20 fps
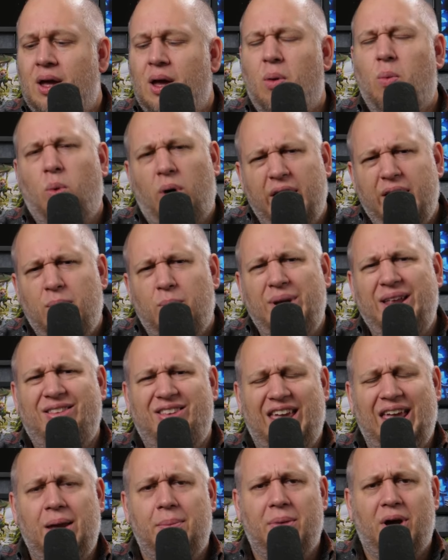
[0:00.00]
why don't we
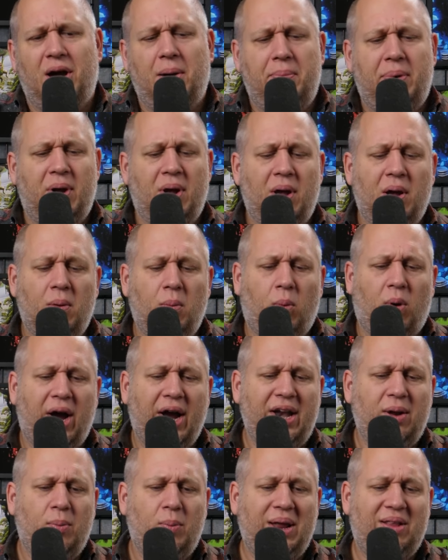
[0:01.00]
team up? Why
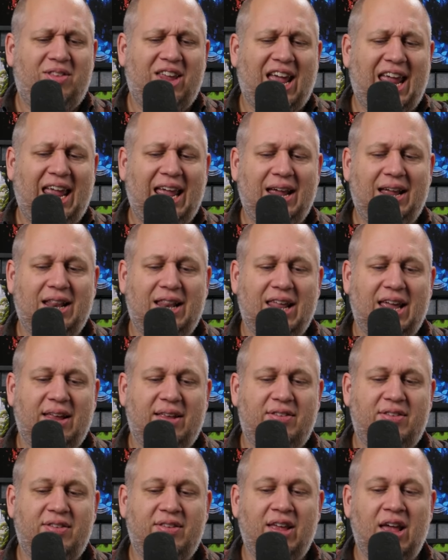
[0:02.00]
don't we take
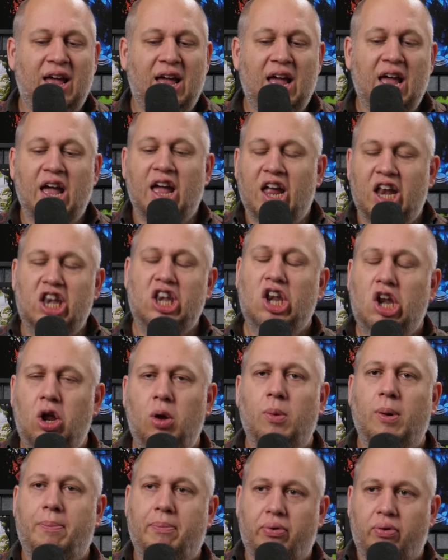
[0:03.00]
this
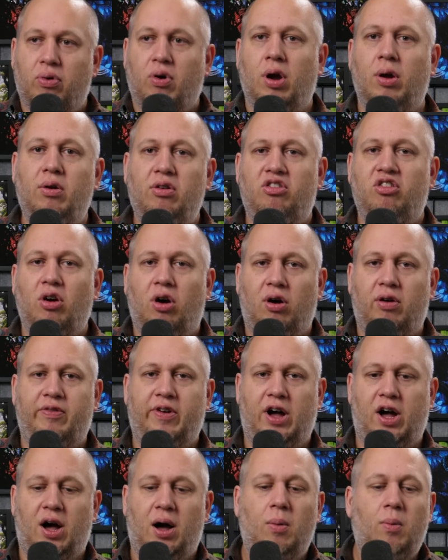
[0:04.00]
new approach of
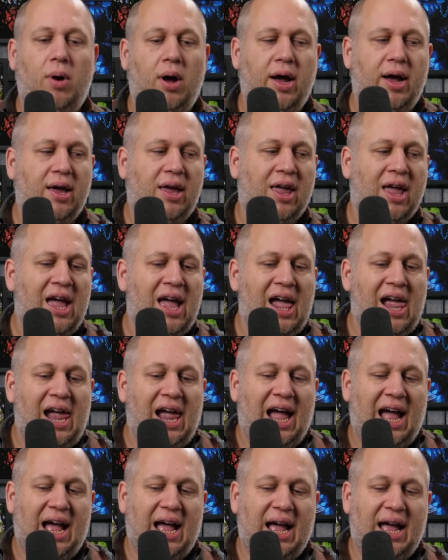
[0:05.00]
artwork?
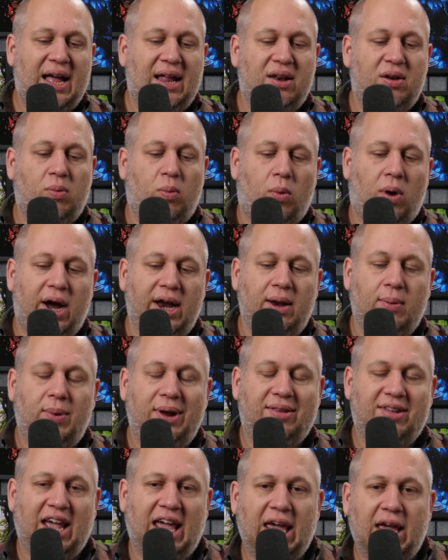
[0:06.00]
And why don't we
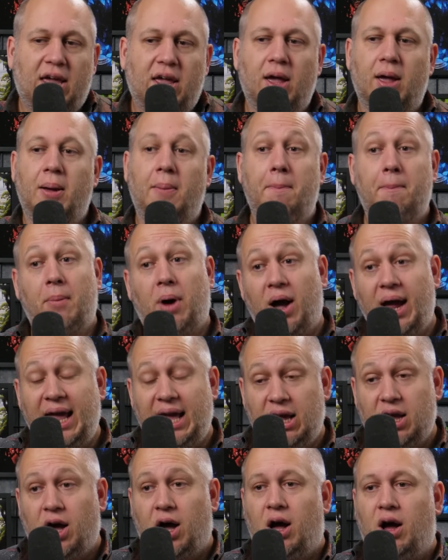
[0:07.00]
take my
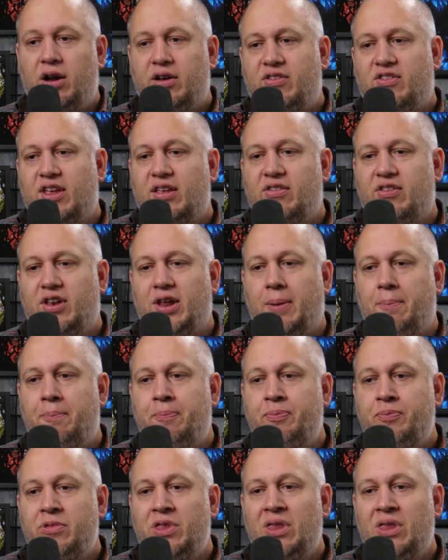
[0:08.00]
card system